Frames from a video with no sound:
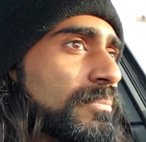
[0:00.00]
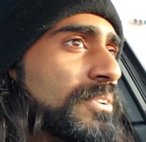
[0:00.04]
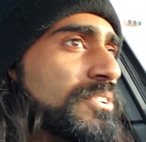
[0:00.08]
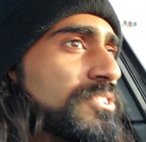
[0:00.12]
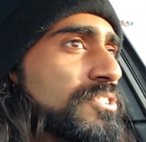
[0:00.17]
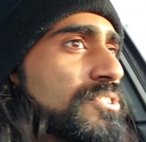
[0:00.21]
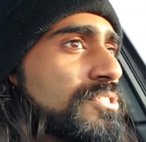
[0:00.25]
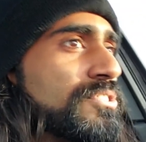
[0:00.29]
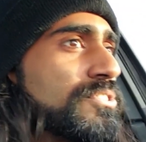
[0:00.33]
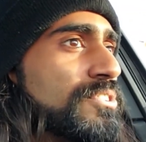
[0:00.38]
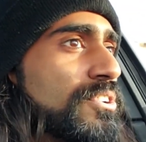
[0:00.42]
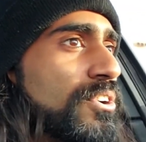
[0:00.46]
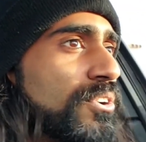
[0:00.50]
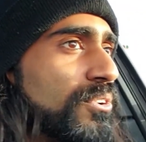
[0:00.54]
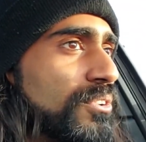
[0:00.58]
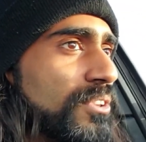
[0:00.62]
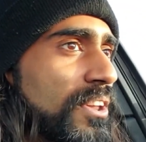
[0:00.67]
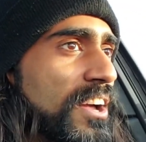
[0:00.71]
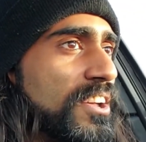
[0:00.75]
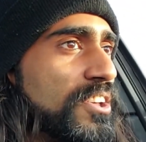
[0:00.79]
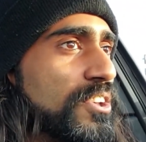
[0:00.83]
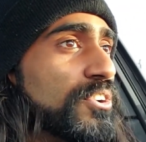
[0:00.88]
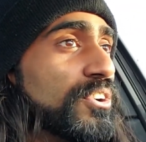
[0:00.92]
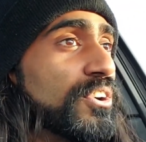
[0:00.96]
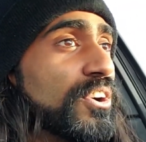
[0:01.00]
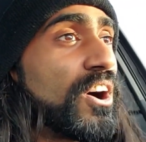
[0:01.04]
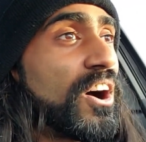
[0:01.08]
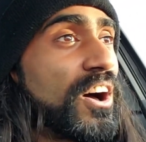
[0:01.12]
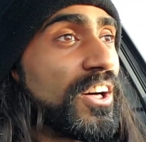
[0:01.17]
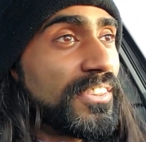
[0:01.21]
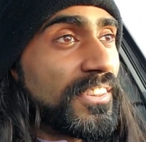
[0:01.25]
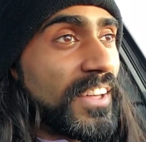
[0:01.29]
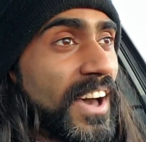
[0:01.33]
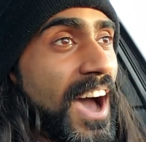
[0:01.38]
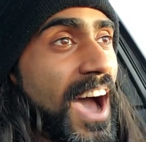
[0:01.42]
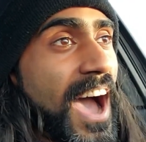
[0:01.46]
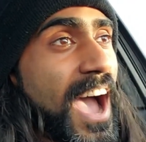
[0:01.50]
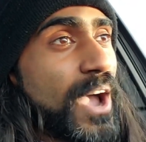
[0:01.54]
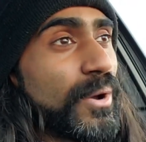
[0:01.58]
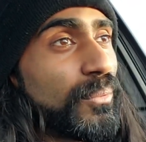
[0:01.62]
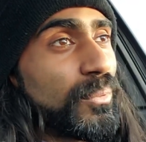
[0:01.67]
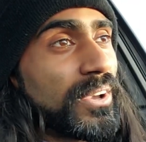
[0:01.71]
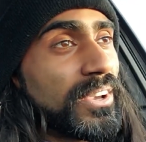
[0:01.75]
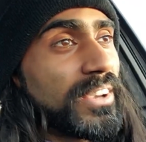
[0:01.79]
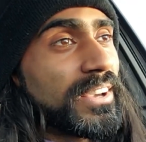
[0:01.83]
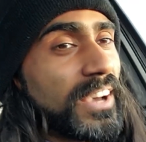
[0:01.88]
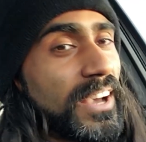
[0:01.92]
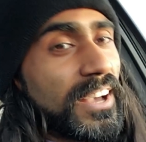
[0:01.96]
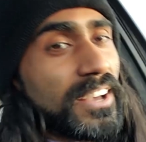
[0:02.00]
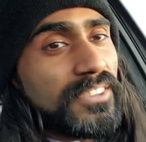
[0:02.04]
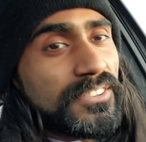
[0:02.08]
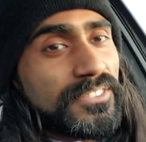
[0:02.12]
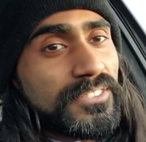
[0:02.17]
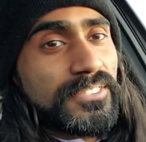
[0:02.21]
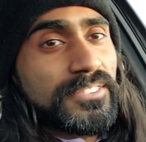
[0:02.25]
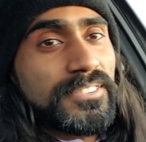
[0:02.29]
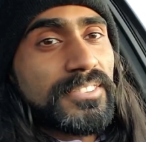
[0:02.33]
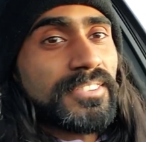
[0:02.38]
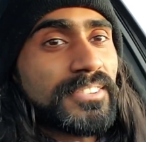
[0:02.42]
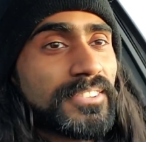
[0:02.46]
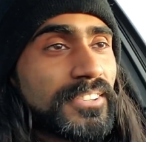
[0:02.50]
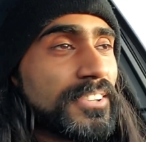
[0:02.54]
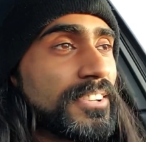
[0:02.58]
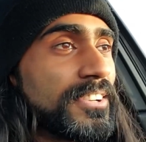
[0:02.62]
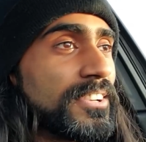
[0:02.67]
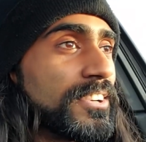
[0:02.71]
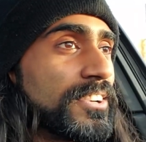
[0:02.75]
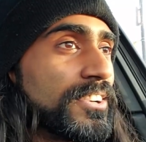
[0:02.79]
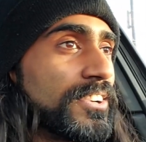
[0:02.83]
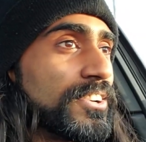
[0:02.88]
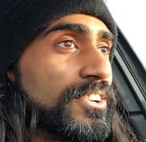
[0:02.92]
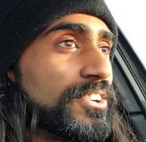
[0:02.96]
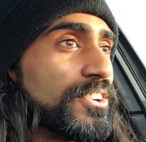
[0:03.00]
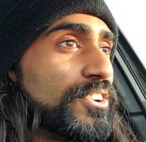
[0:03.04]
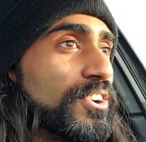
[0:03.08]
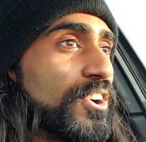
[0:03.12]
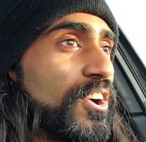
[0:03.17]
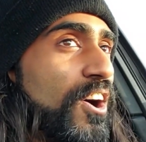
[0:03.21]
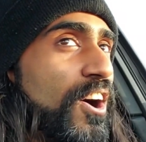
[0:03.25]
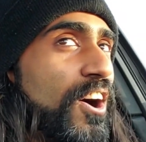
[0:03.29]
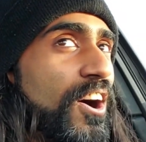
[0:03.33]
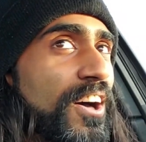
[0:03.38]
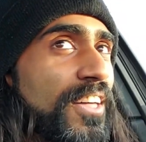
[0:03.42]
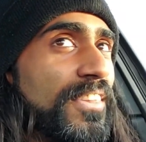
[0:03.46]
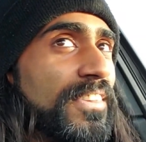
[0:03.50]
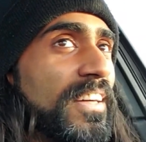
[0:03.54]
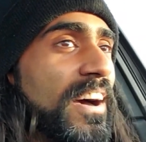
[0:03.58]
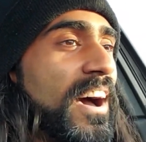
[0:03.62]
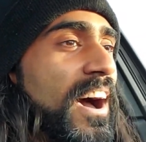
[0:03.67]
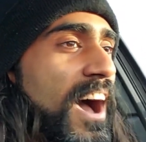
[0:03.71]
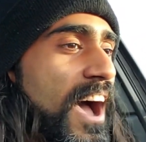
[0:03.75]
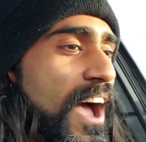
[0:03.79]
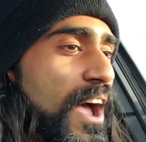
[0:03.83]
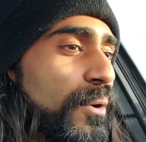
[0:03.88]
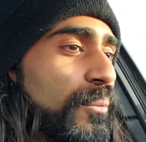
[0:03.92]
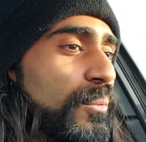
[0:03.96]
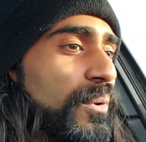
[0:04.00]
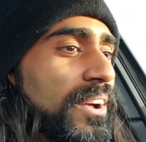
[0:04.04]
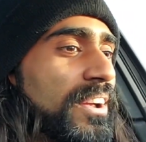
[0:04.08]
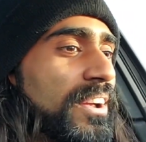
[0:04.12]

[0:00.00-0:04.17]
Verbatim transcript: Just know that you're on the highway, guys. You're on the highway.